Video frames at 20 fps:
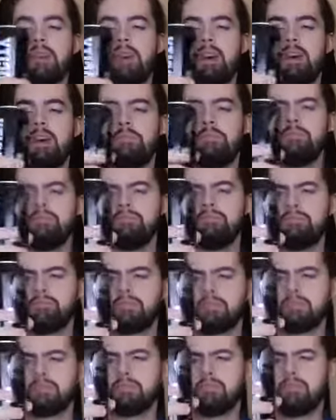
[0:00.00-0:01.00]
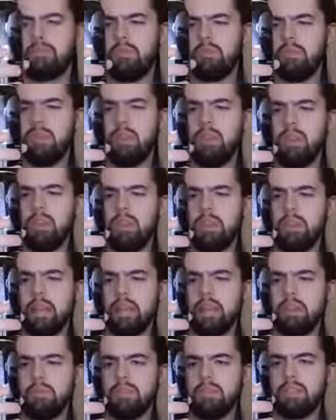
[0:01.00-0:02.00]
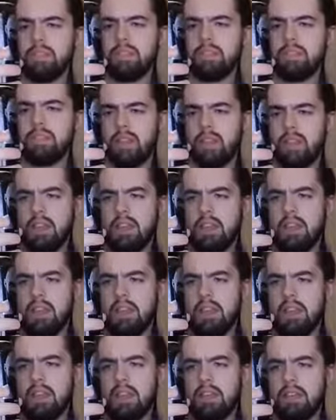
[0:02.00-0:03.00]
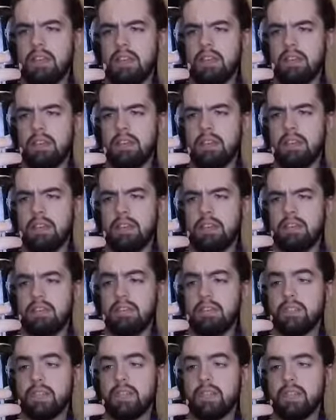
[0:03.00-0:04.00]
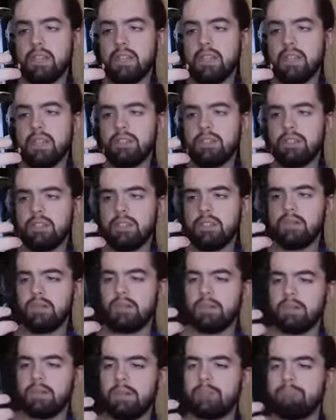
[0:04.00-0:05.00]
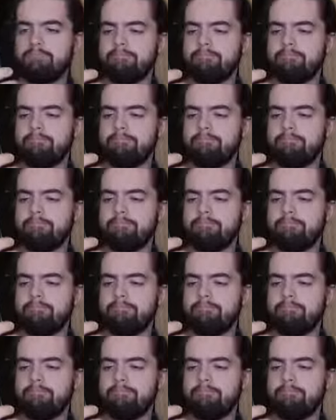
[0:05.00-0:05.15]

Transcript: Um, calories, yeah. There's 88 calories in this whole thing.